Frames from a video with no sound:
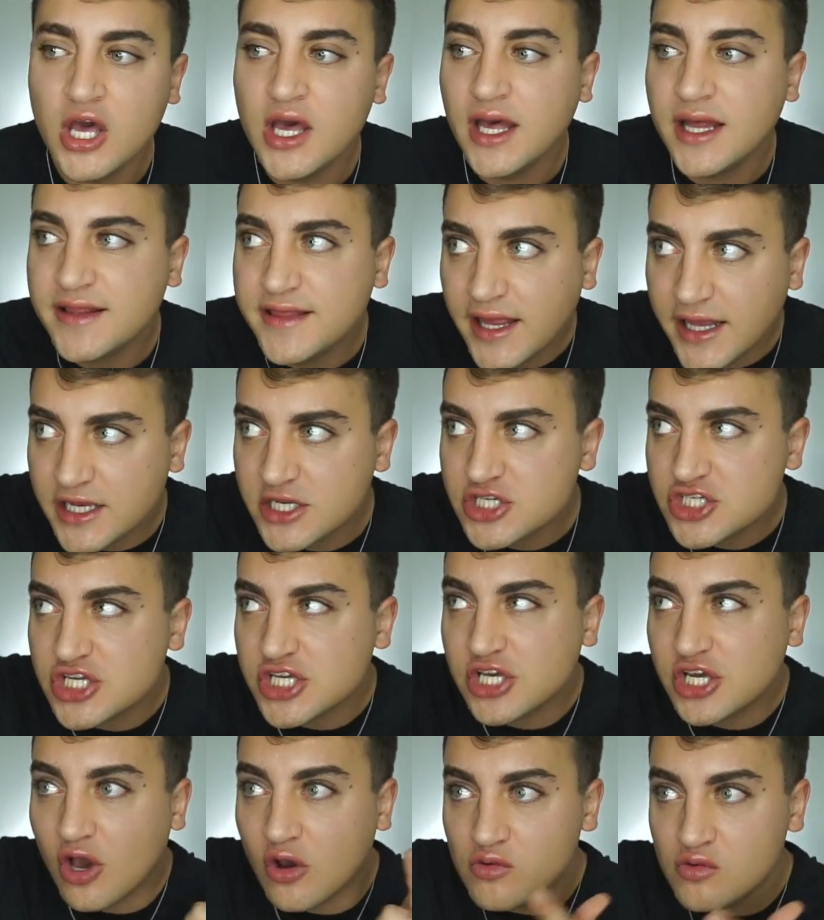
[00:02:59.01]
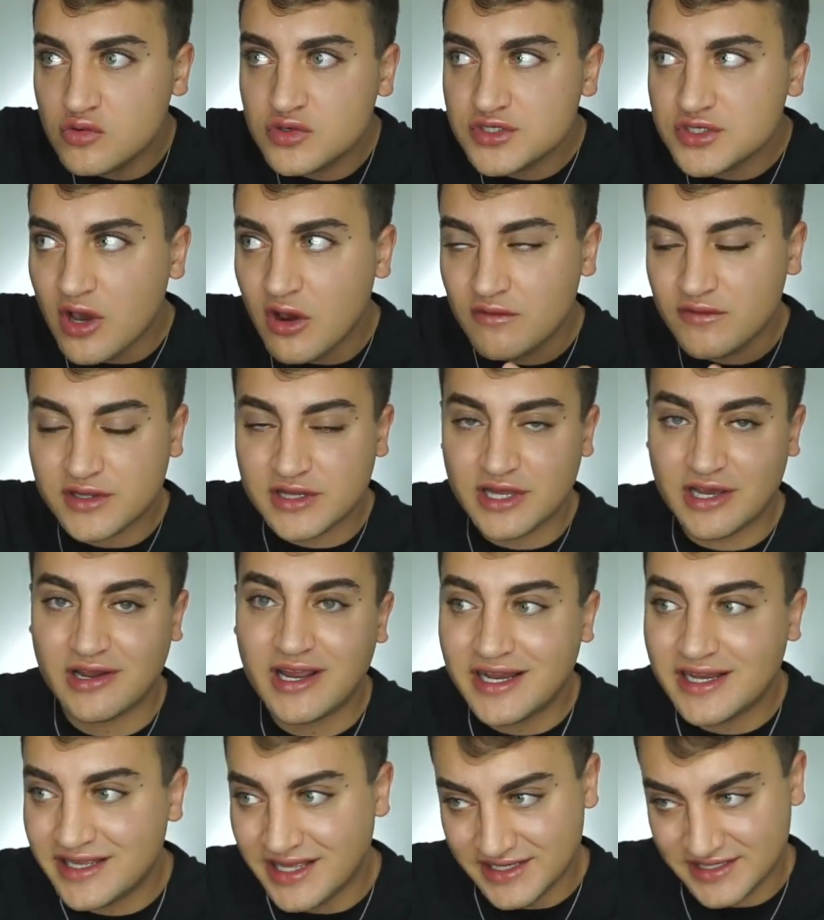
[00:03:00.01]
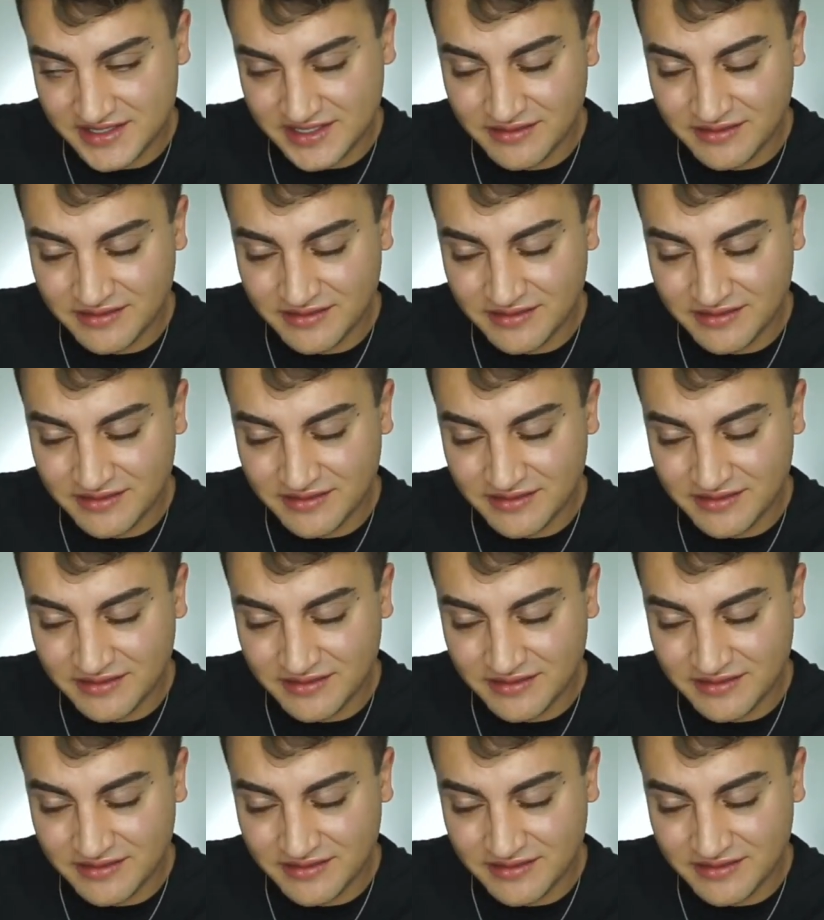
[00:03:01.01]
Then she goes over there and gets